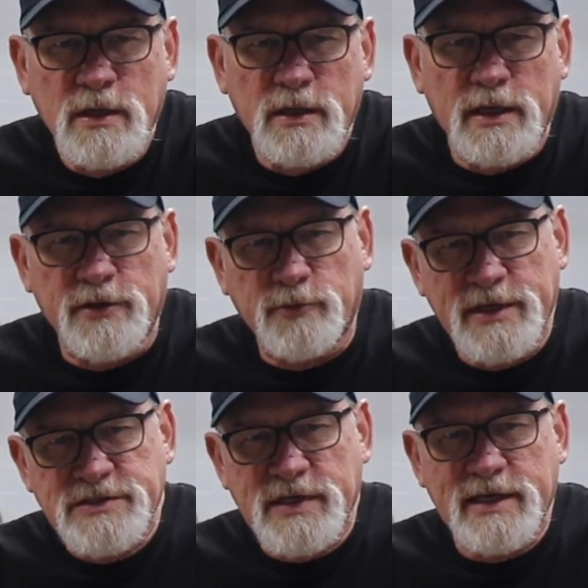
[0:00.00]
The
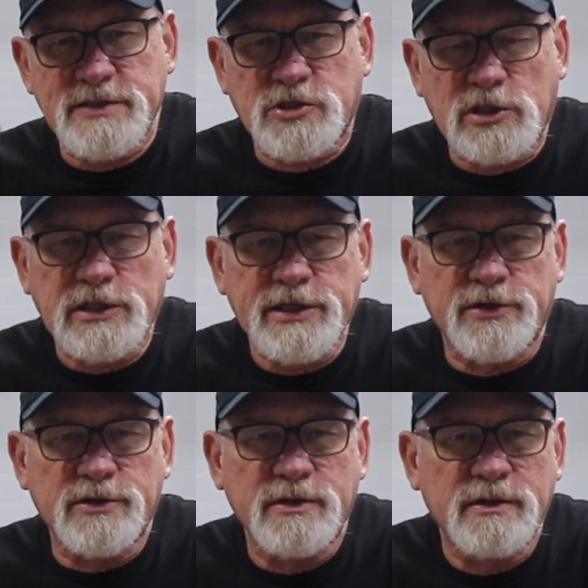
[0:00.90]
right side is
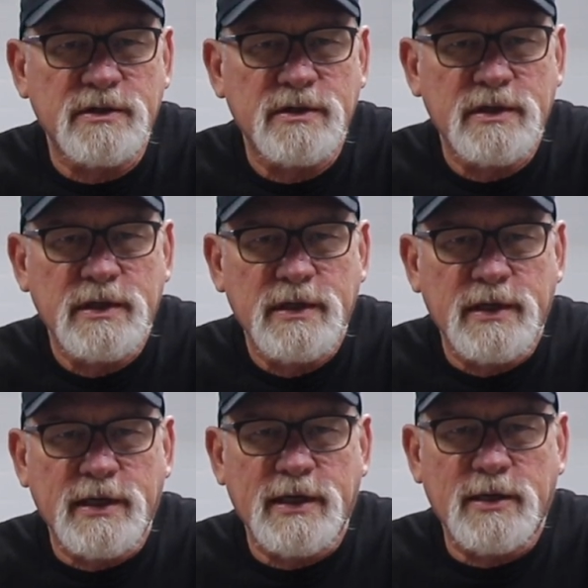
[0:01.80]
clear,
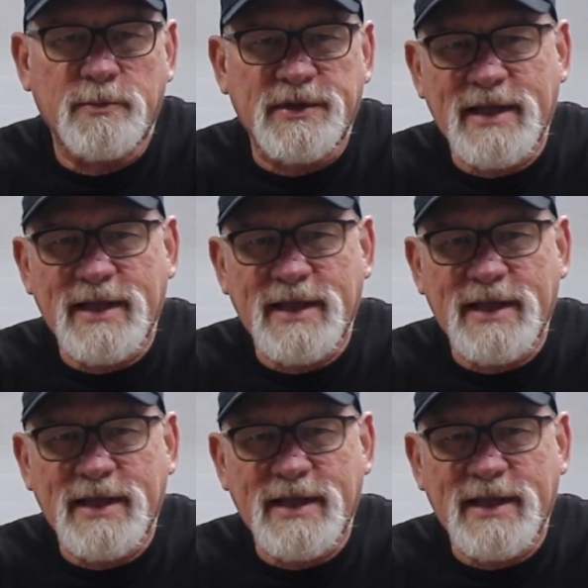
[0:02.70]
but